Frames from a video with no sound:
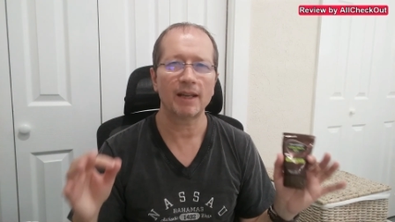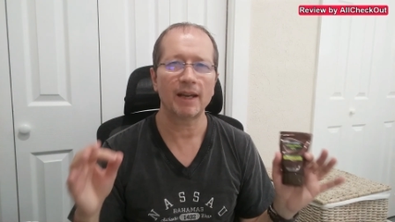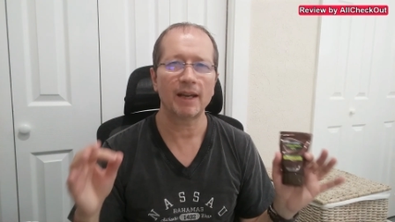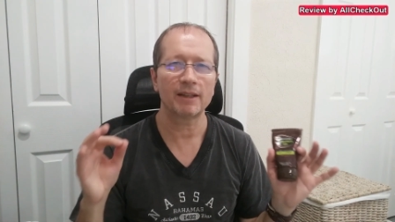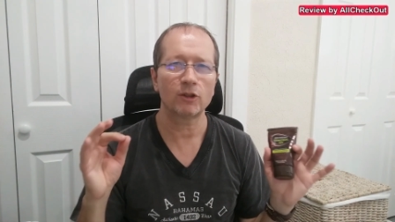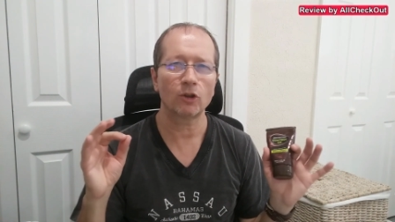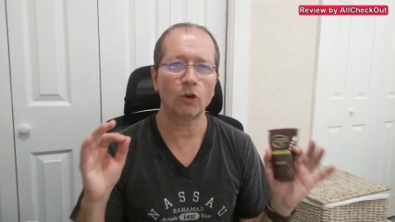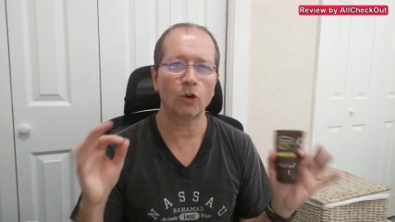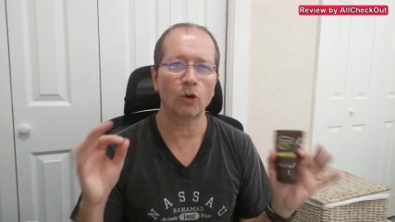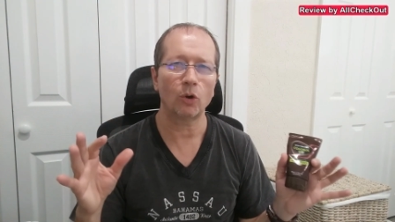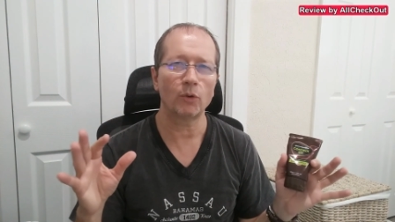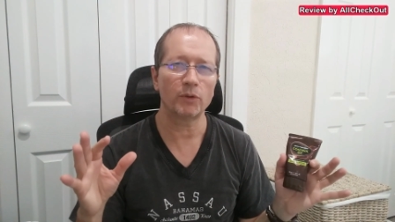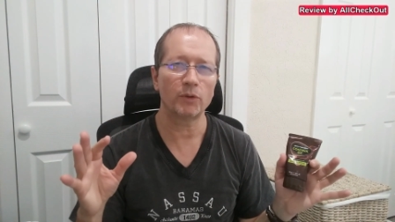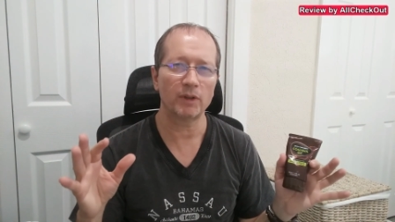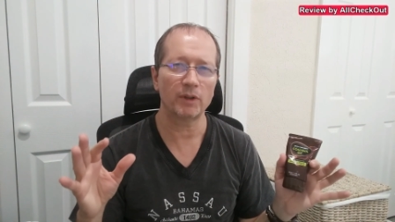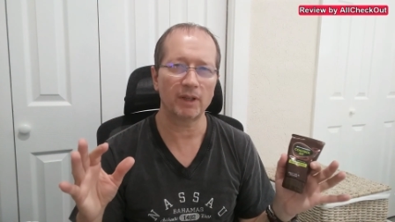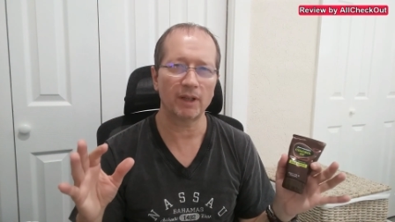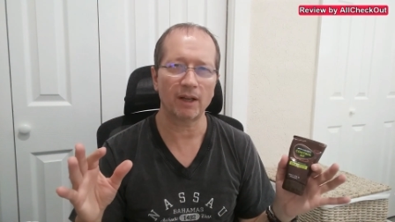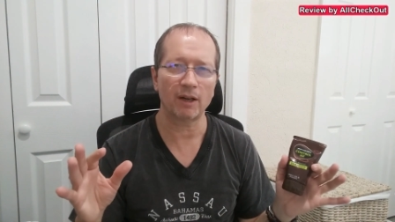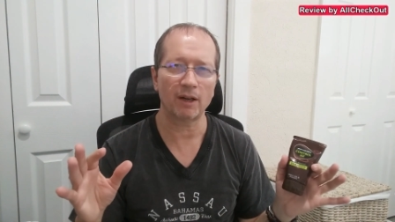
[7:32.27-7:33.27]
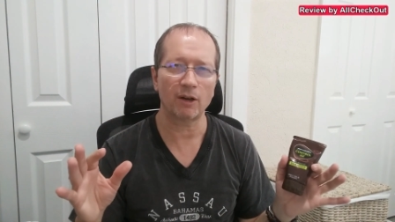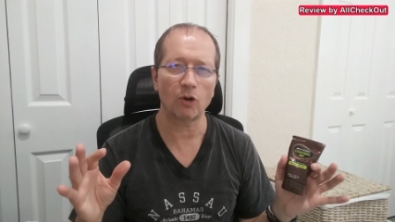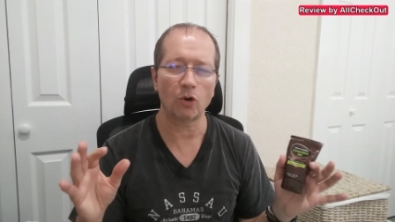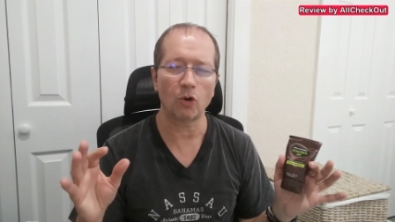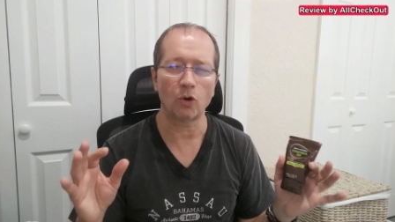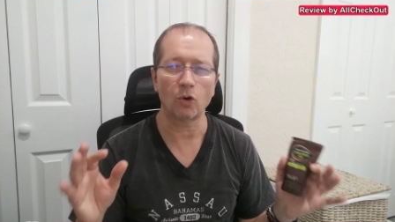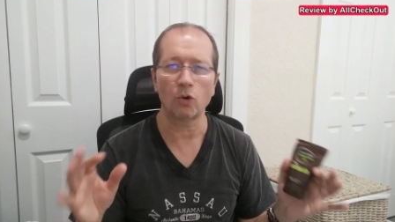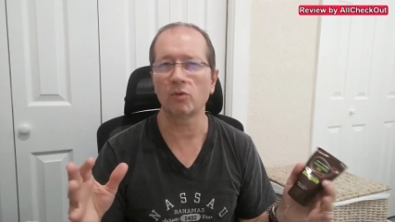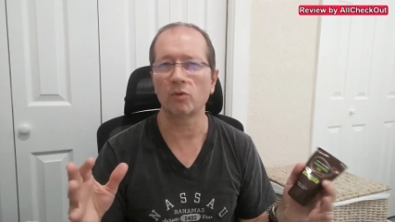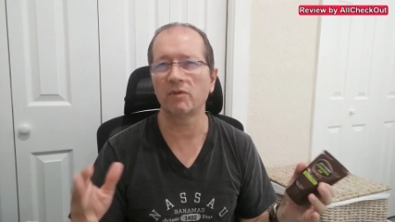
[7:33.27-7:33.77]
that on their
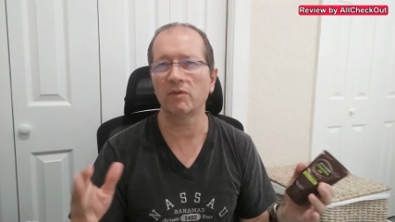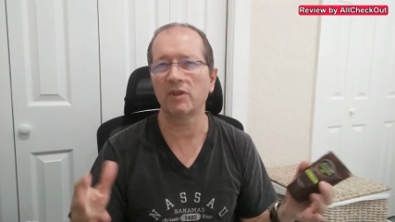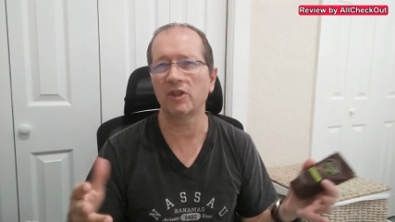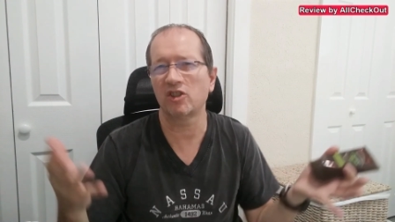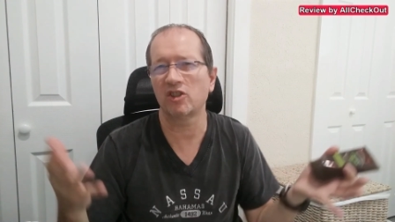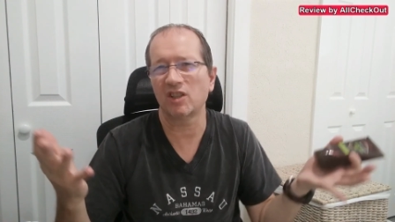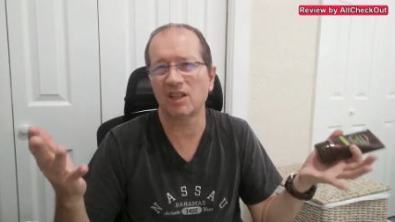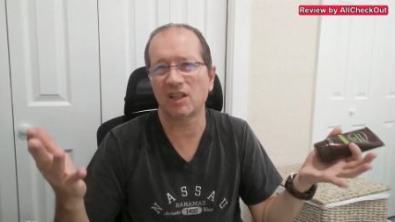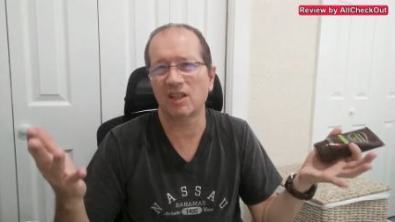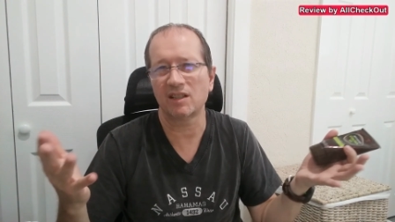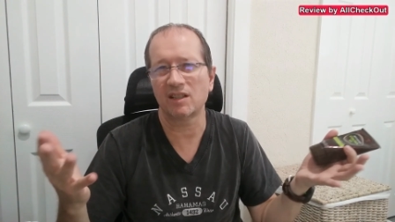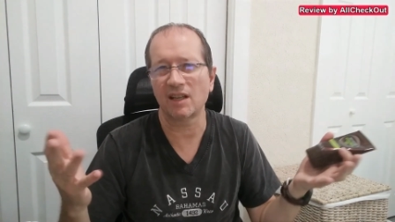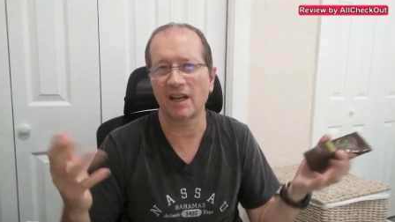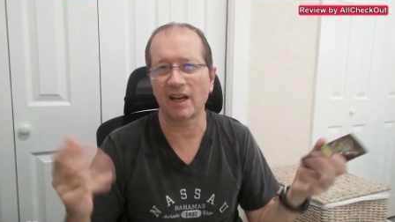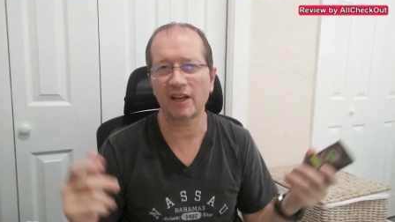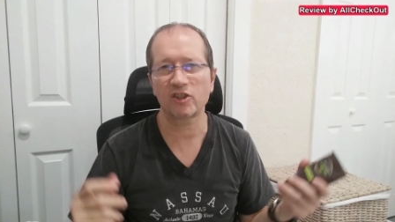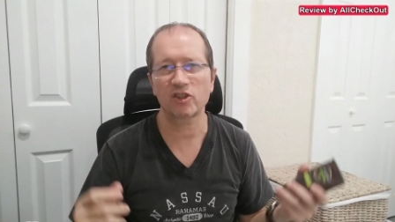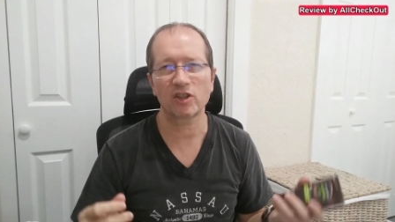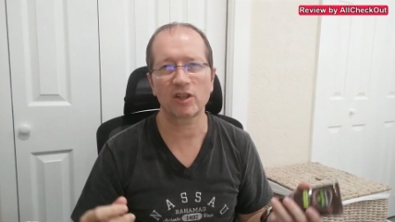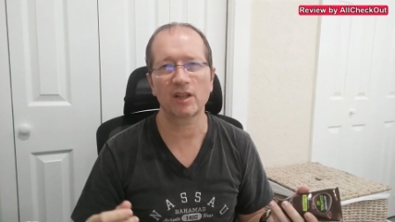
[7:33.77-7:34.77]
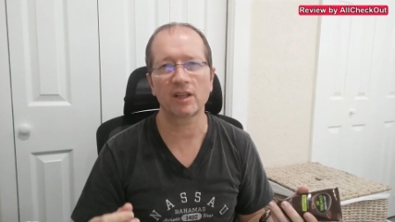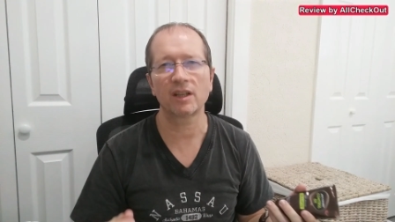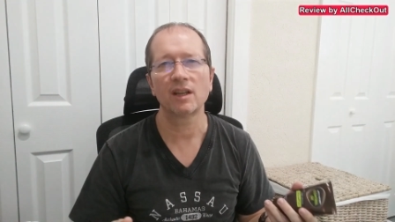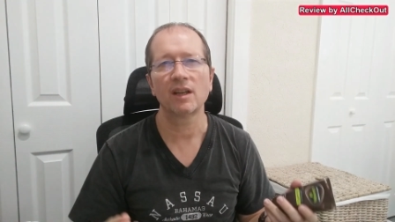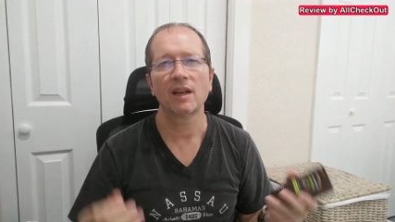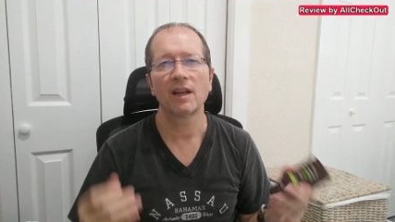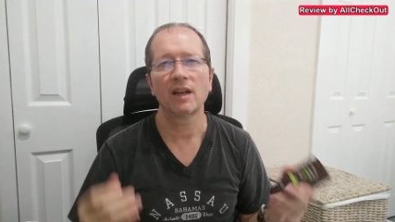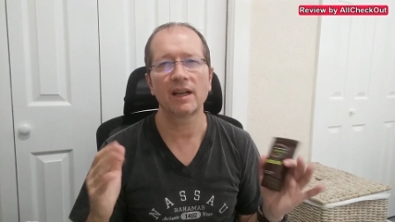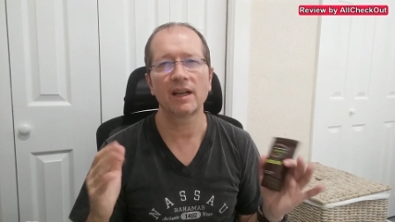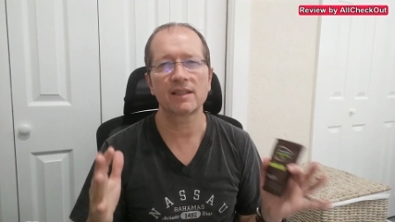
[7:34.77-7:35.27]
own, which is actually
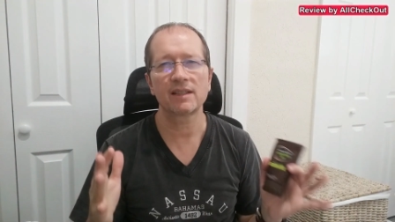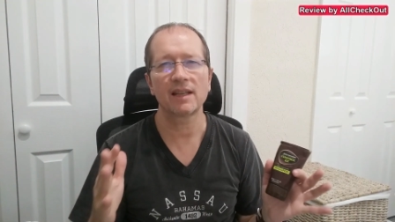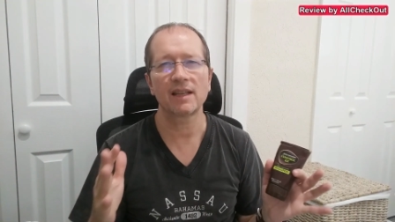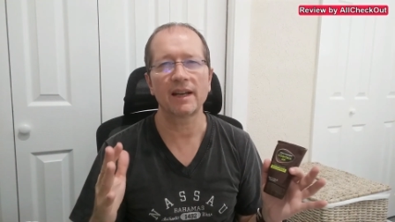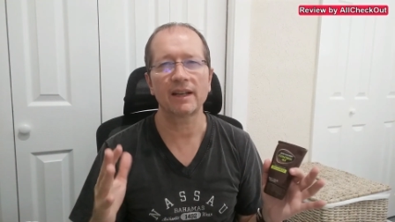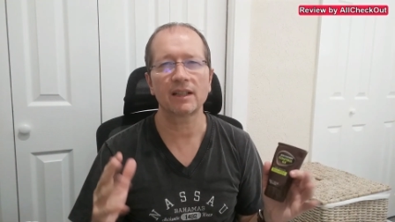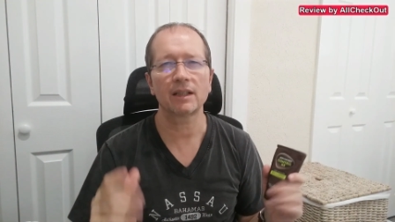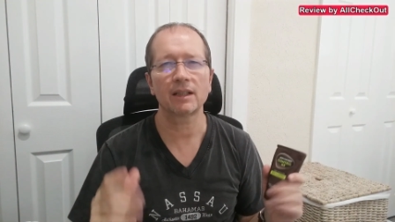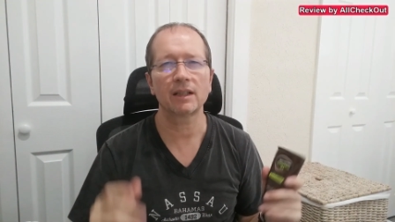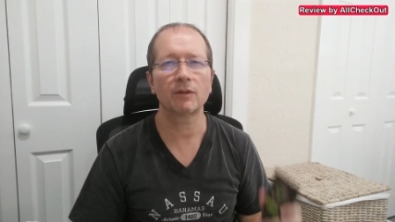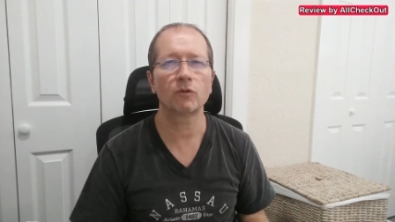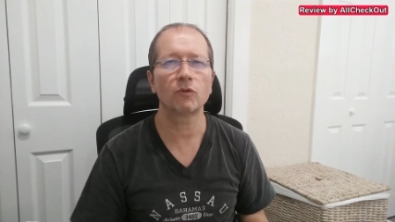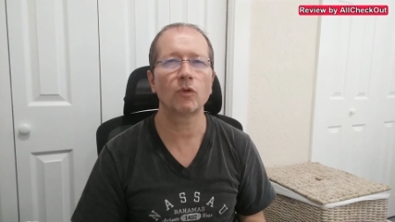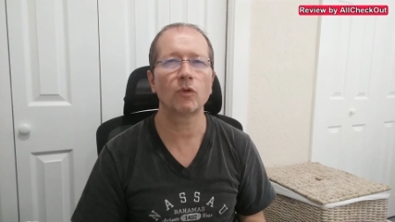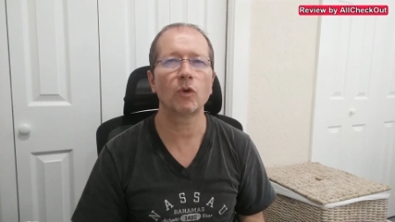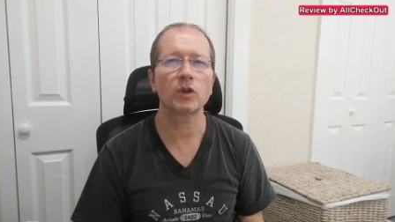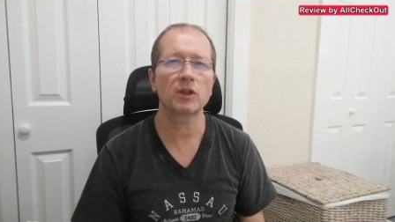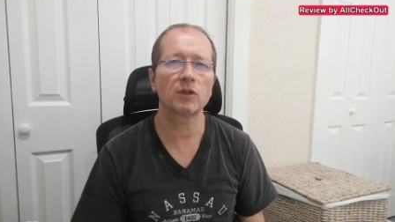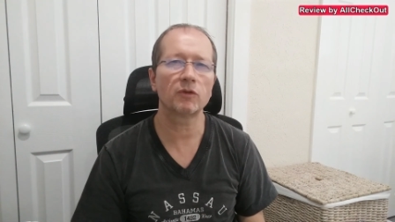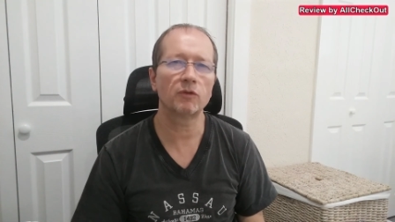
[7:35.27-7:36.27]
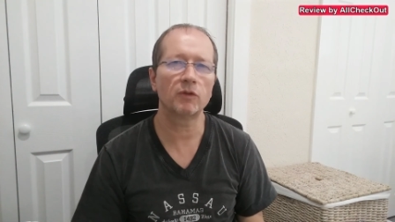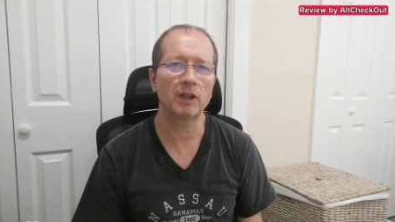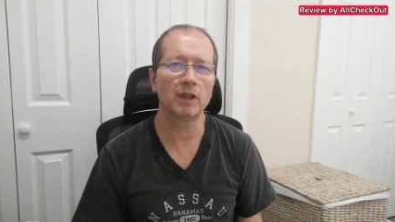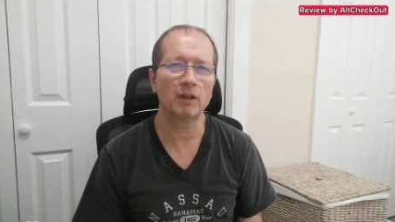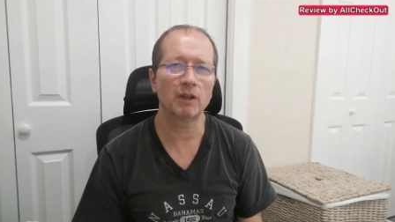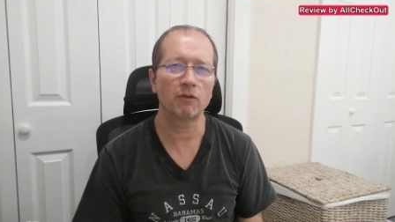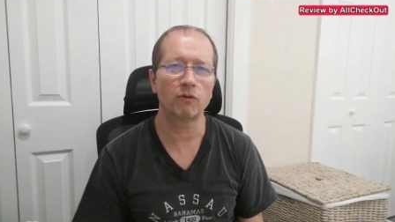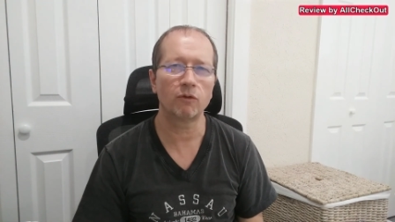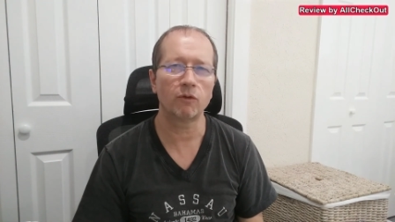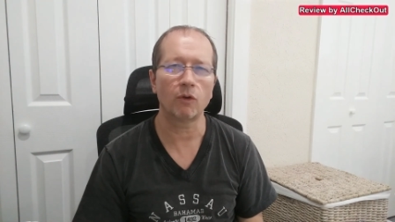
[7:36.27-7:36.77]
exactly what
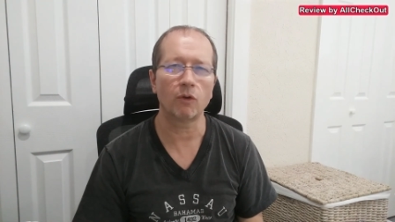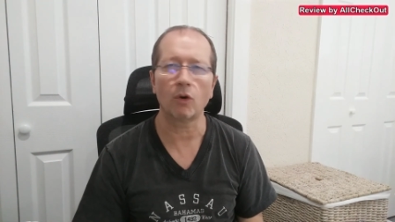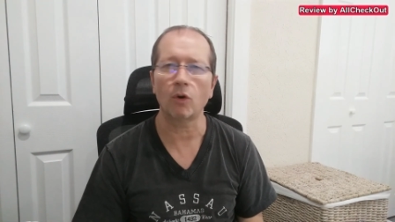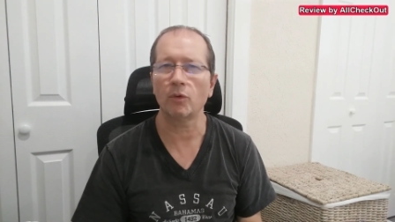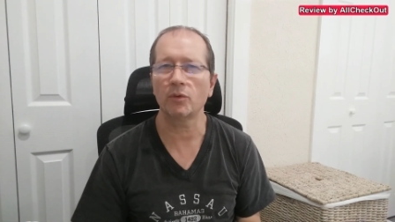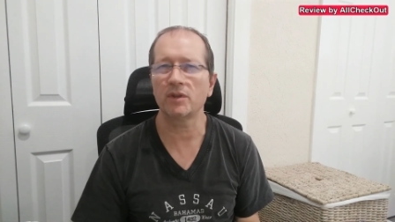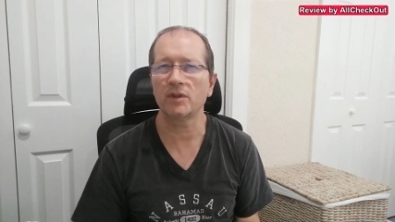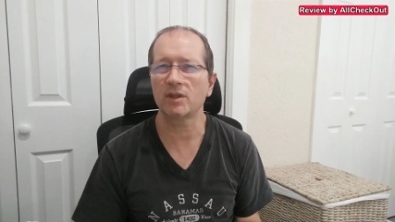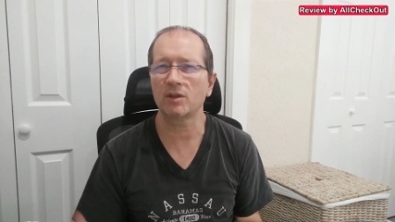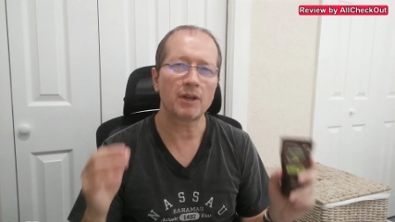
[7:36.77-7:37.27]
we want.